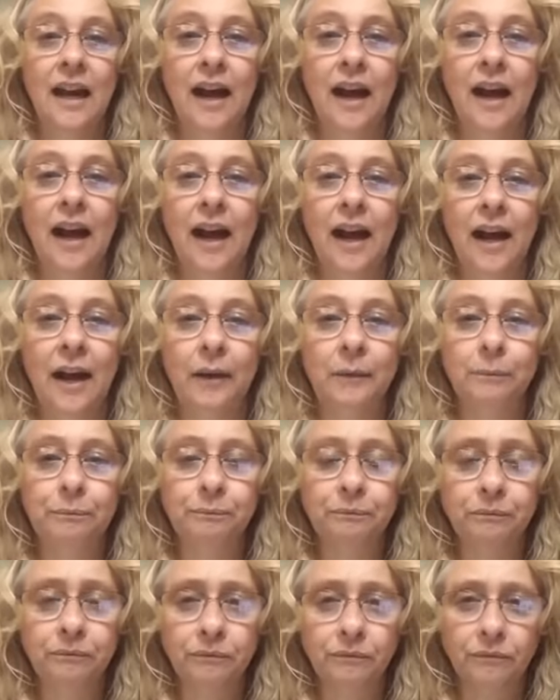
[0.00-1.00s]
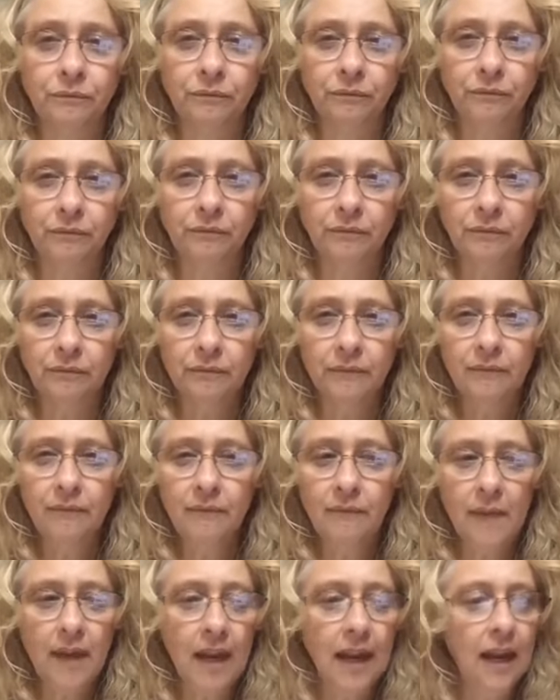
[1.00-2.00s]
Um,
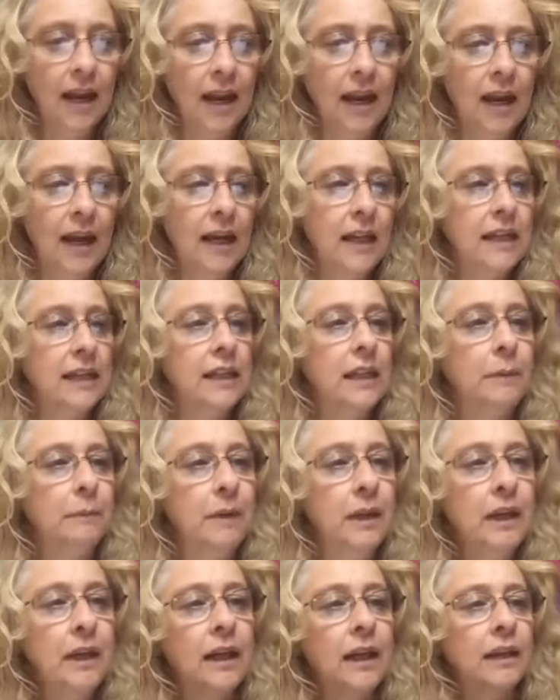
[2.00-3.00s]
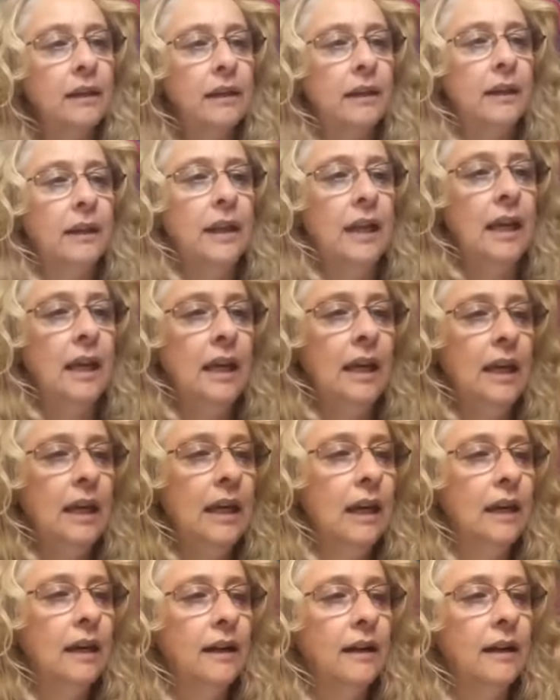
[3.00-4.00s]
and let me get the
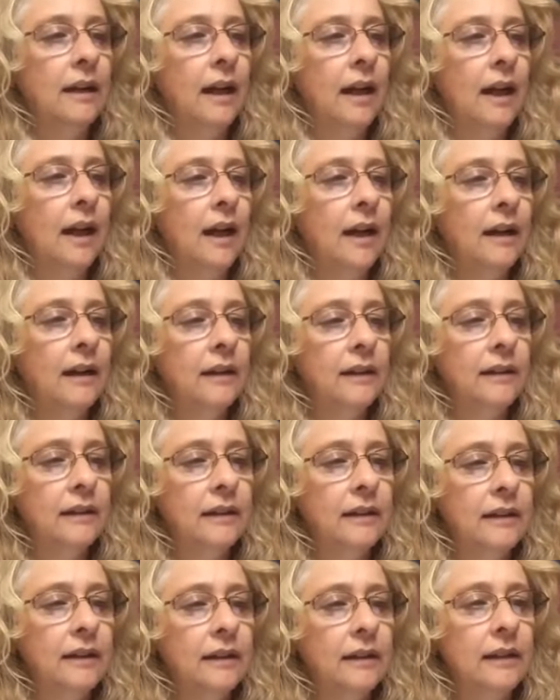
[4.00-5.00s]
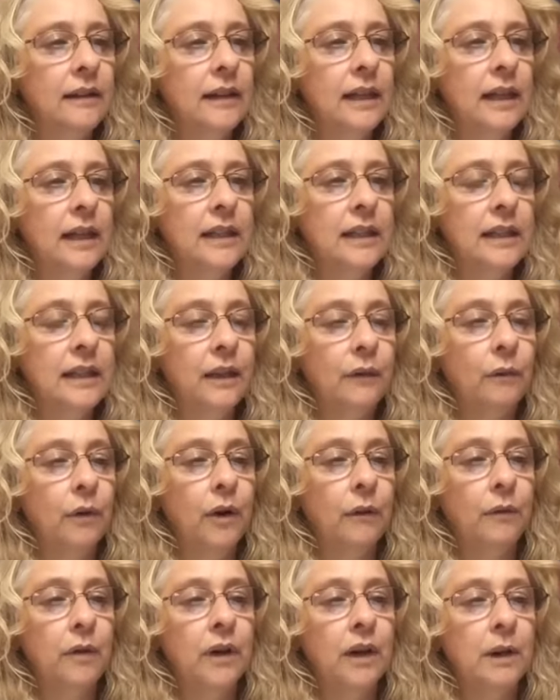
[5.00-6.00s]
uh, list of
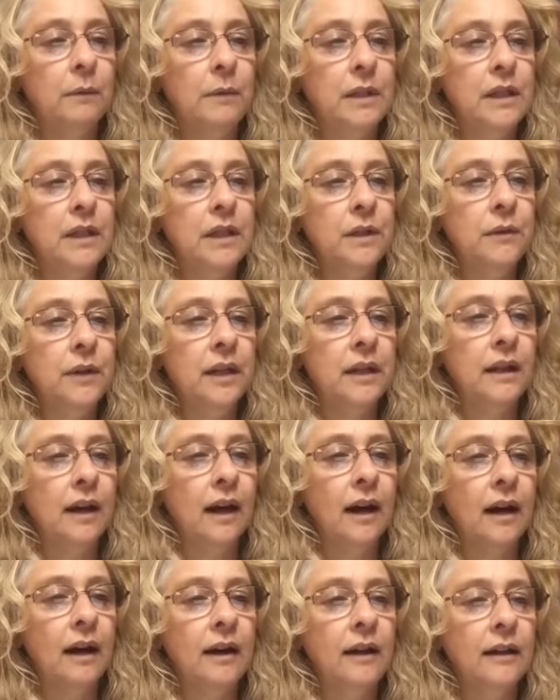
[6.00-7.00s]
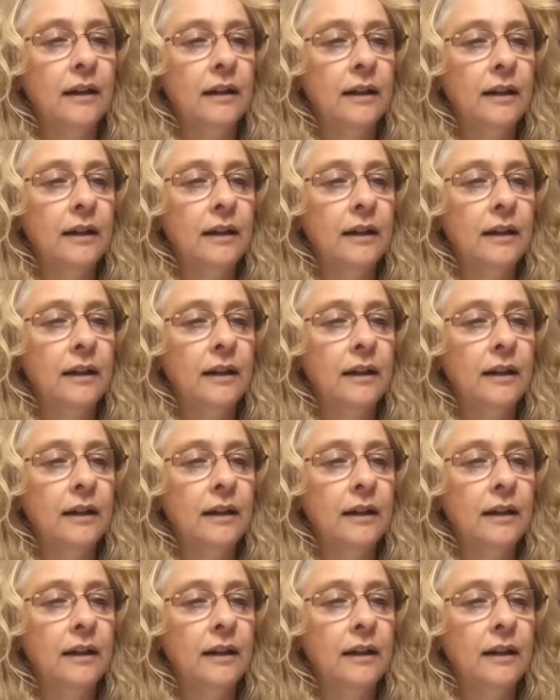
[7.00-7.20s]
what we're going to be doing there.